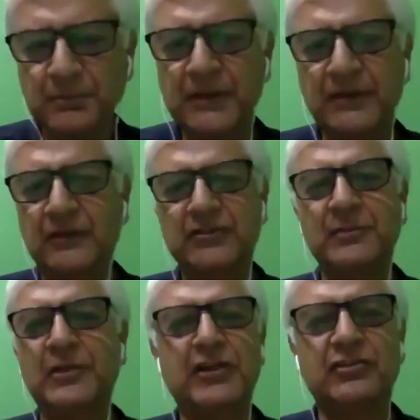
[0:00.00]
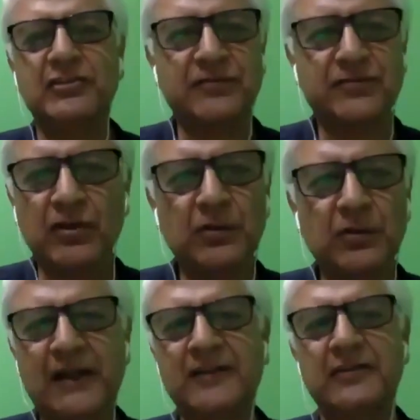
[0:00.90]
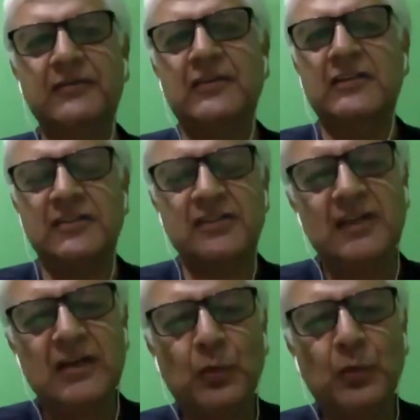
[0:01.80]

know, simulations have shown that the rivers